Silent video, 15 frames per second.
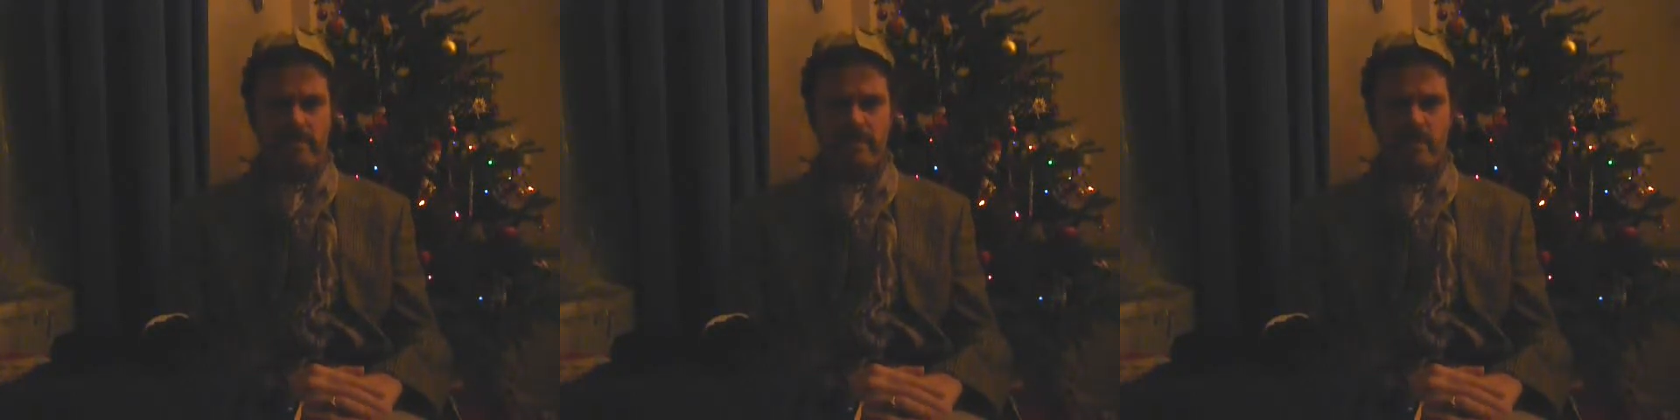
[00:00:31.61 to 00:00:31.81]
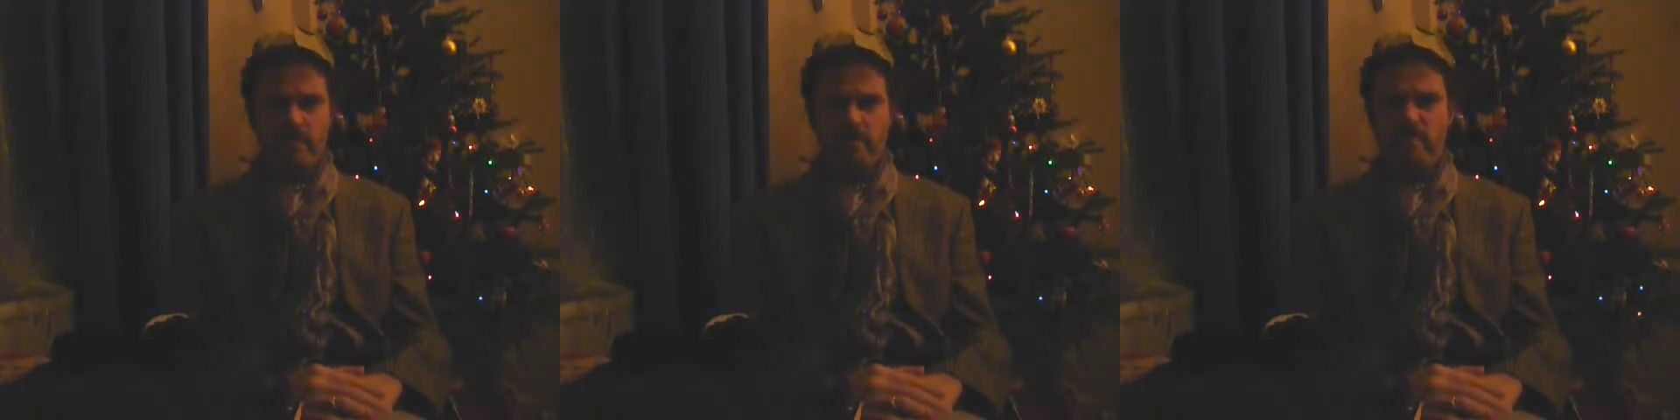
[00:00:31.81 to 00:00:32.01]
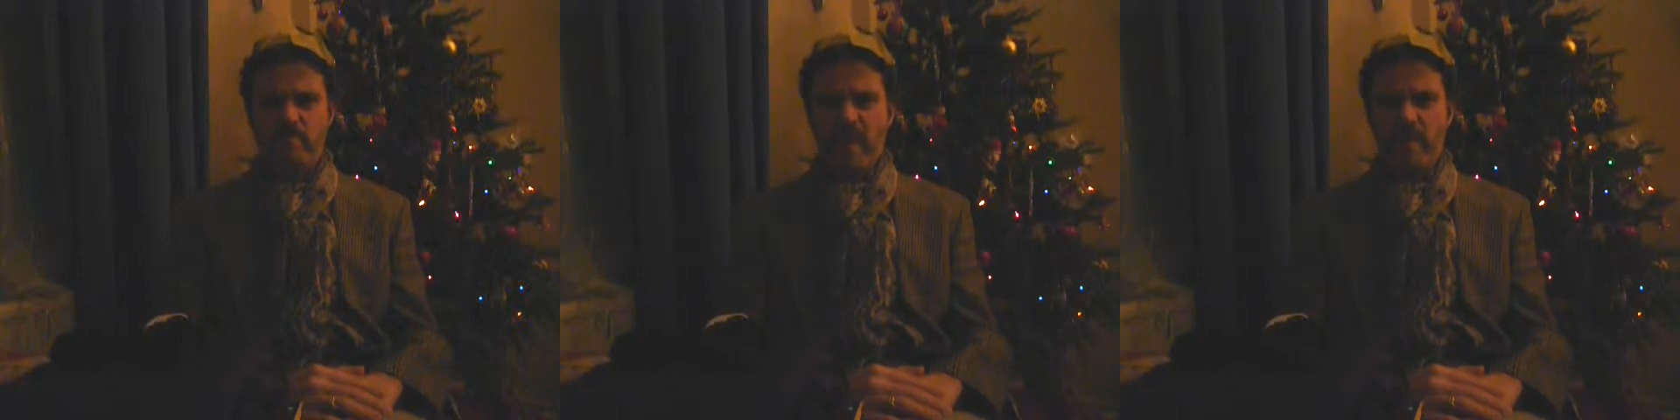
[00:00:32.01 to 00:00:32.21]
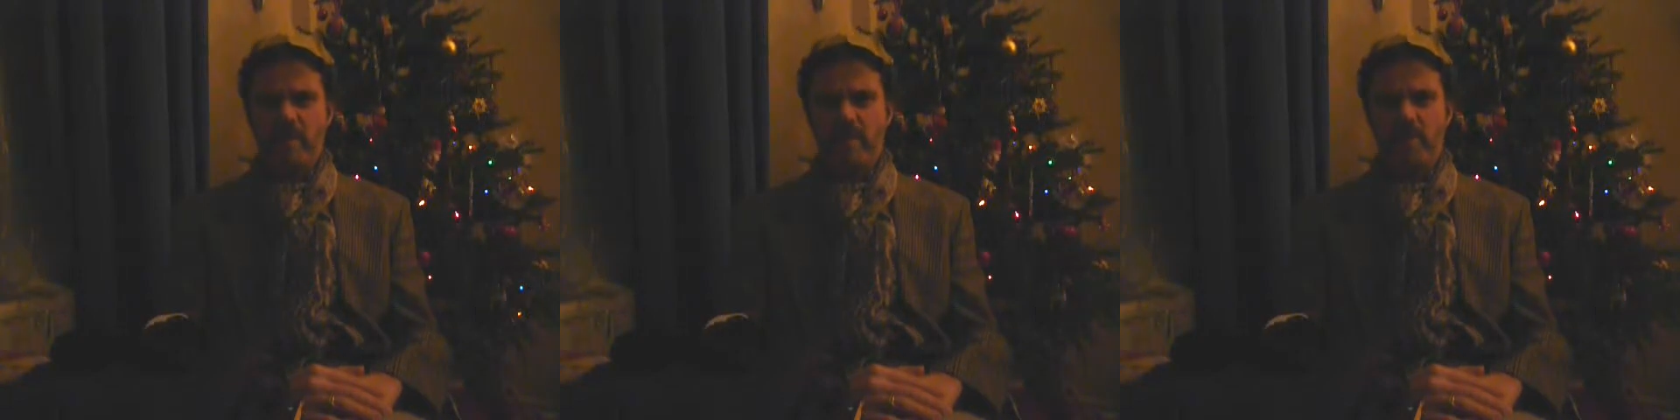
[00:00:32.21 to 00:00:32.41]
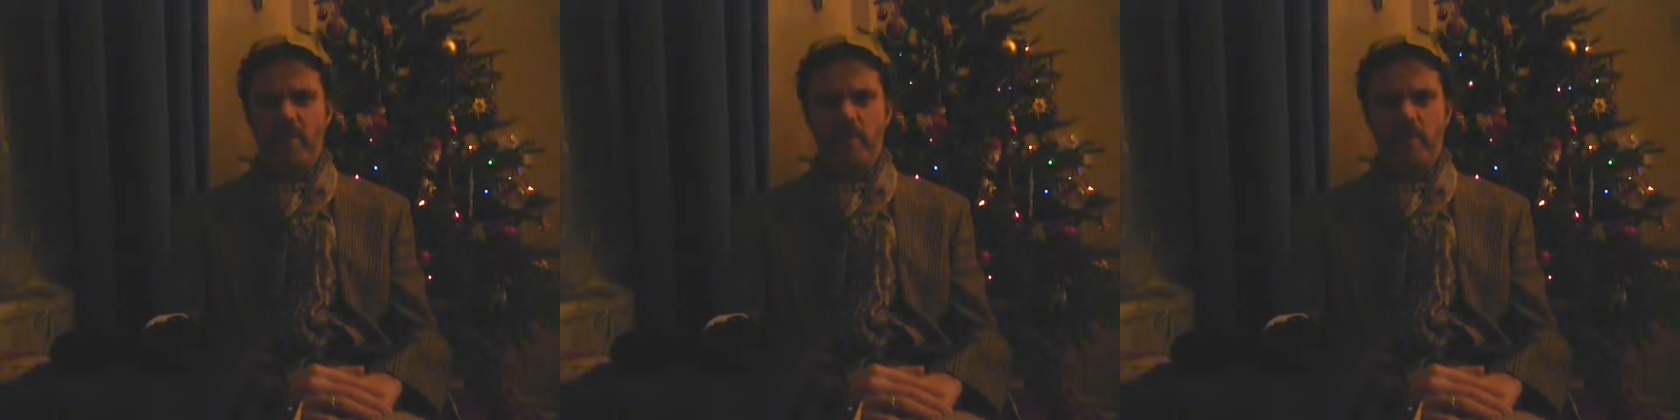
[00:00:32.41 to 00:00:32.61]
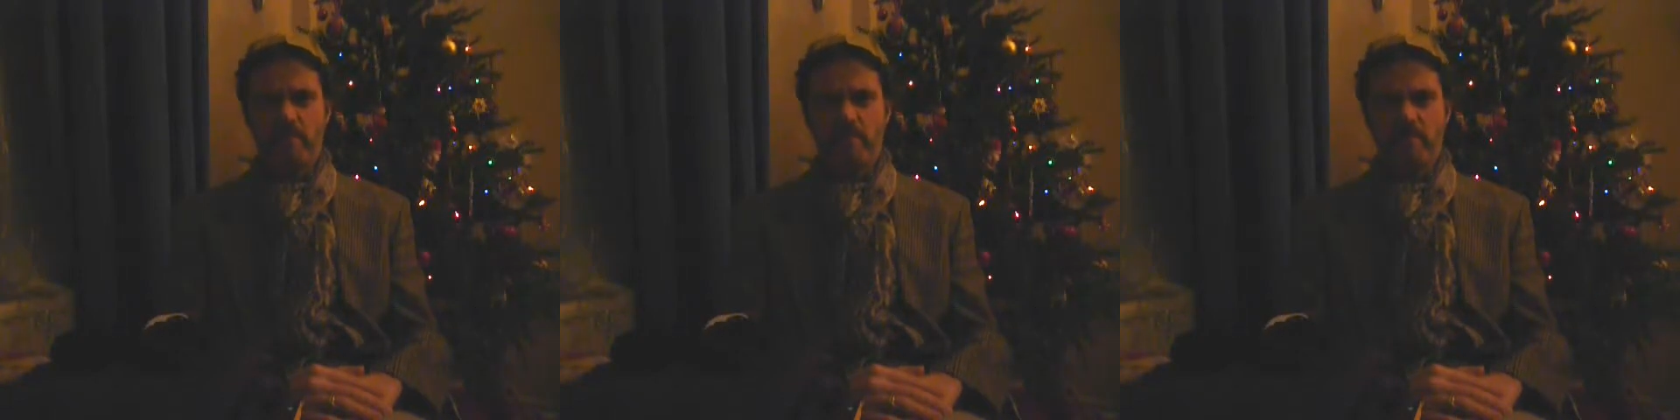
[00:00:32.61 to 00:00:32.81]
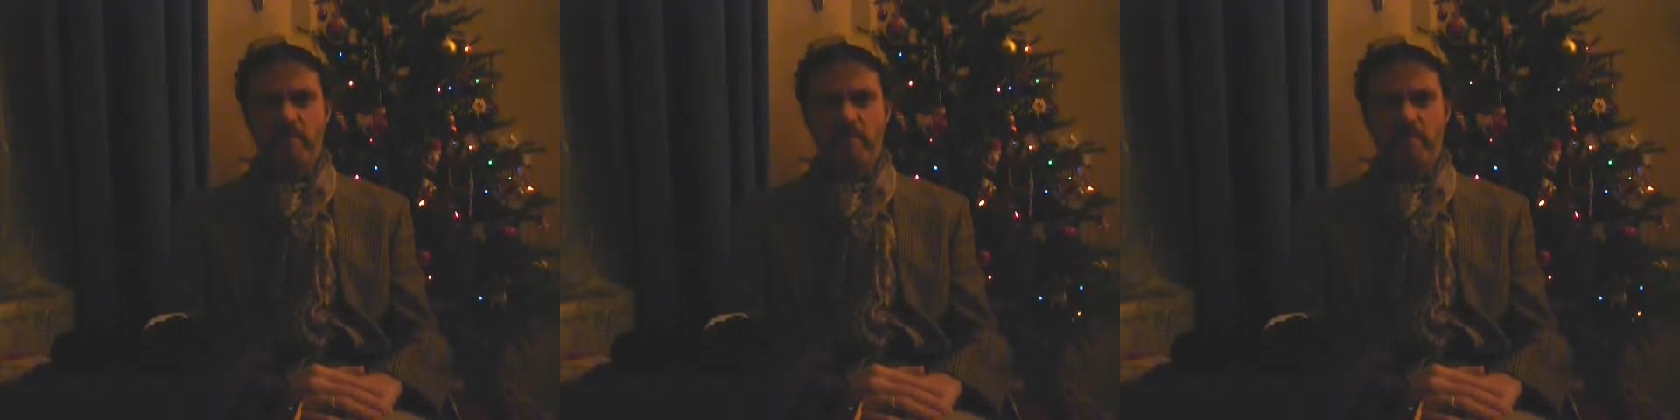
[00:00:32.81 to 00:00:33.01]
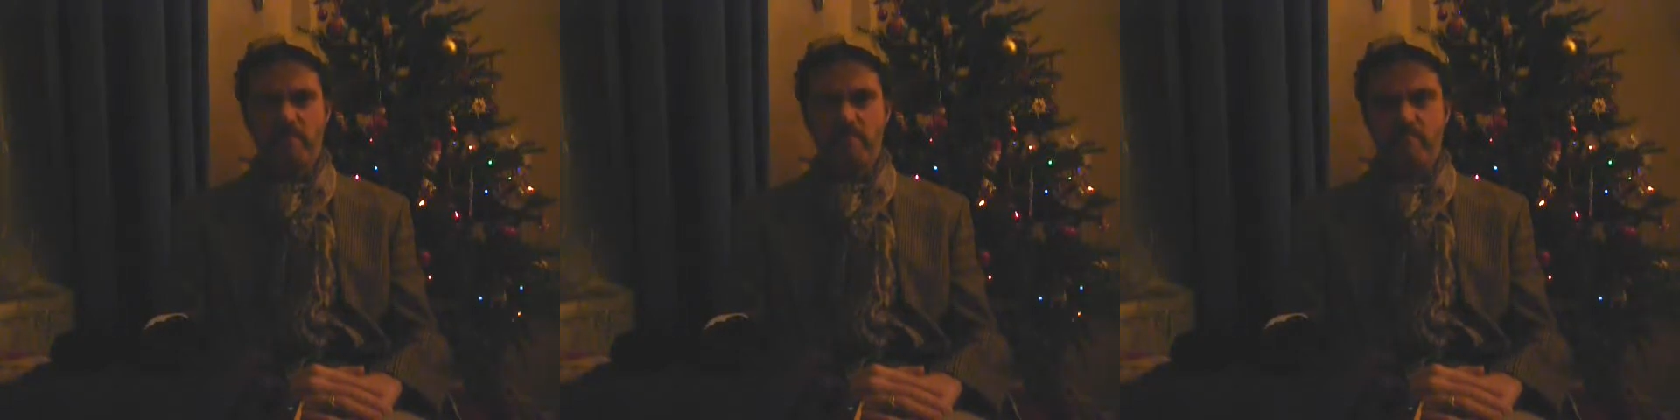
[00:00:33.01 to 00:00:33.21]
Is it battling all about?
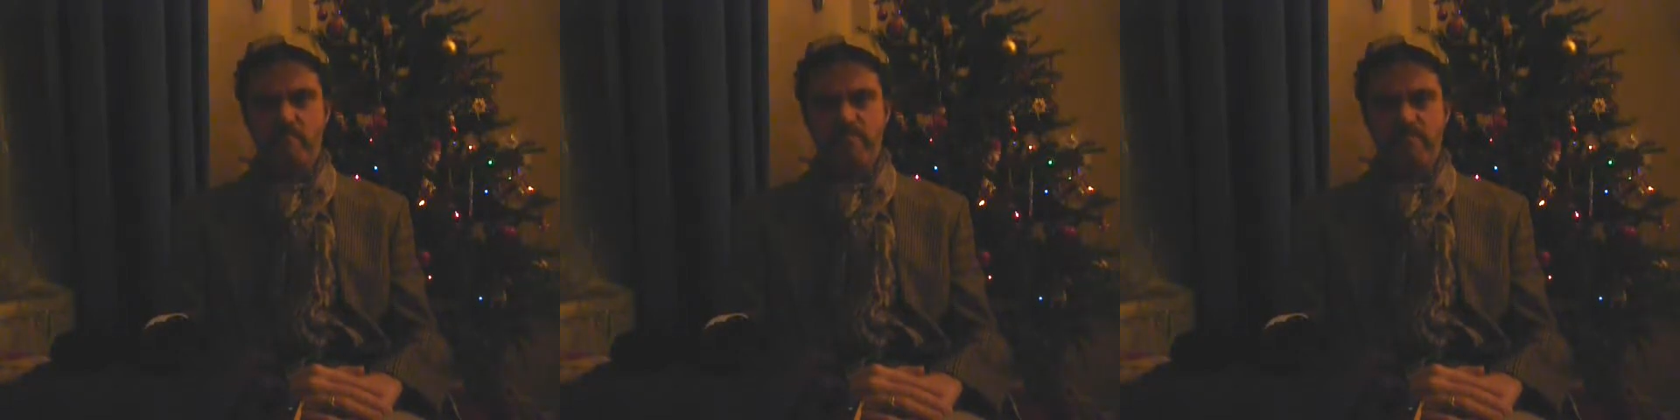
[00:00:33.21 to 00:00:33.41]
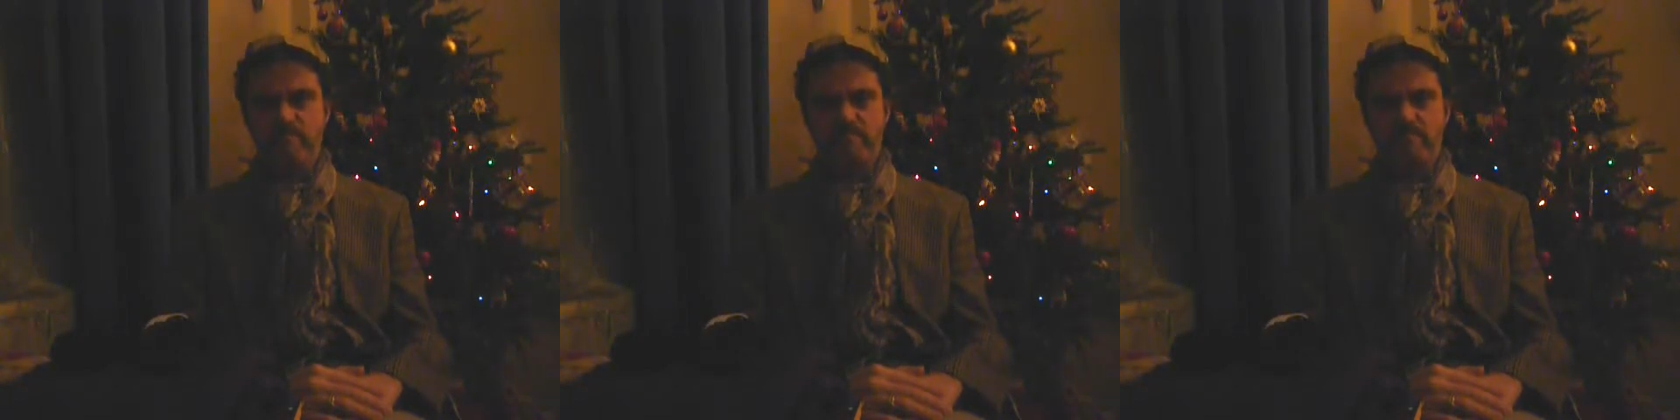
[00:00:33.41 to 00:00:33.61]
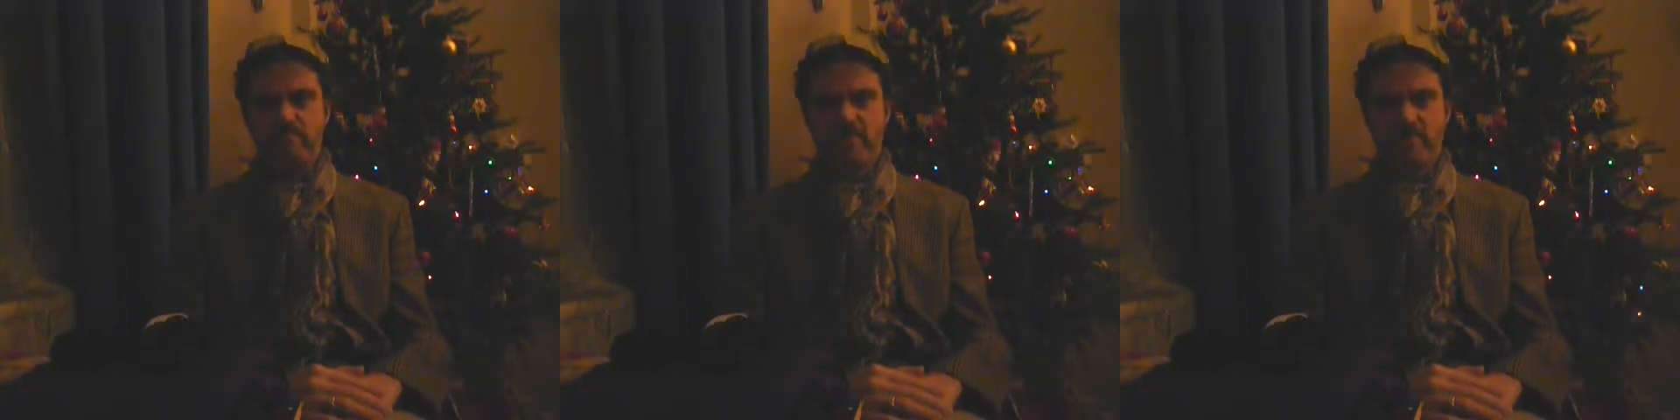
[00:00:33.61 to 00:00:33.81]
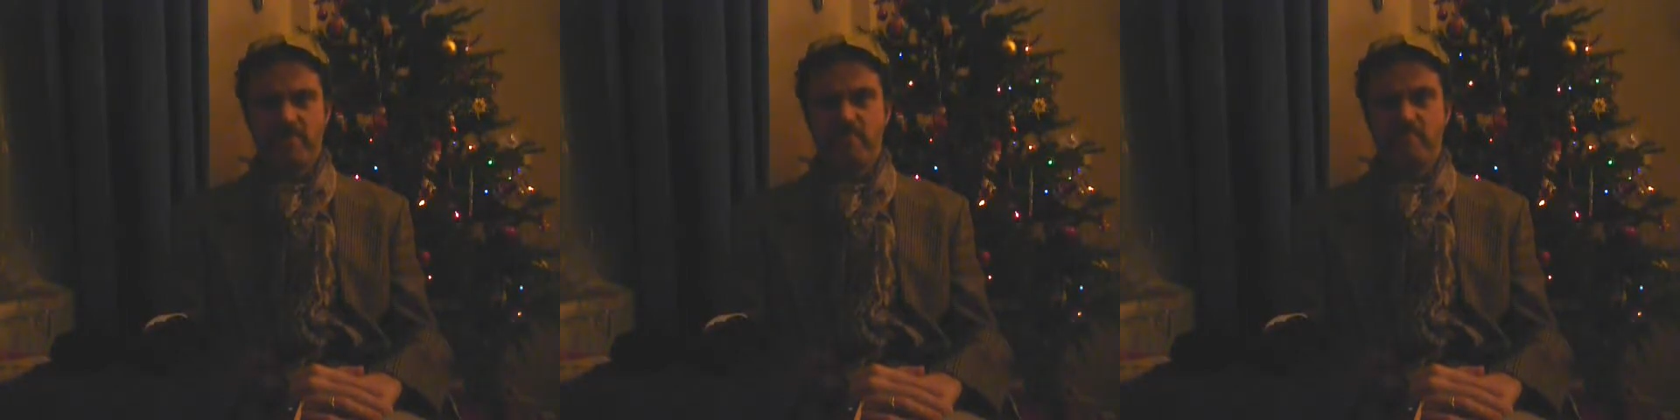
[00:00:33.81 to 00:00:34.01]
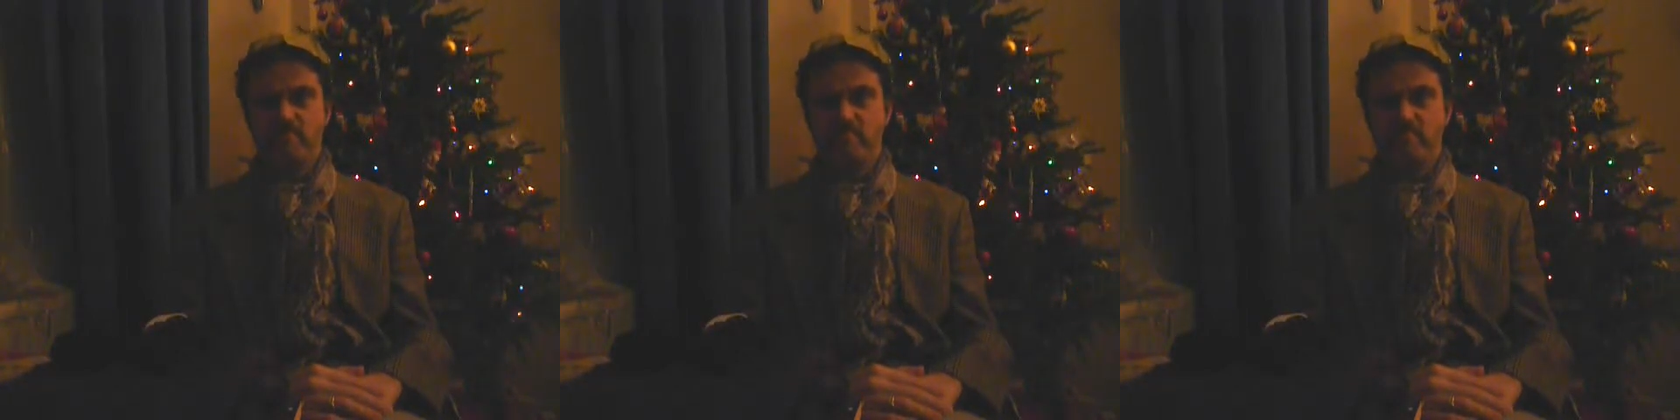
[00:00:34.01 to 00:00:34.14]
Is it